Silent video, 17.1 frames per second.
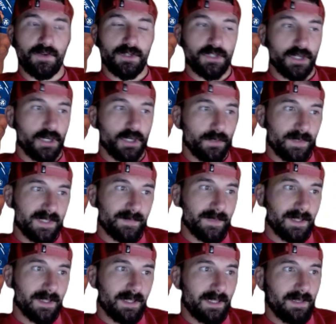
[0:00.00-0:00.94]
Jacobe
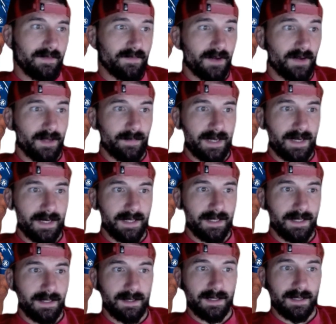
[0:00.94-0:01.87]
Smith, he fought back
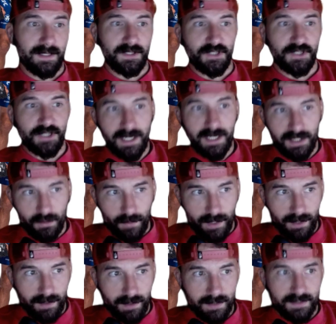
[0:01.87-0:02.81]
in
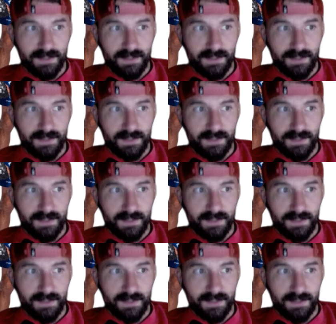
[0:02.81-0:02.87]
January,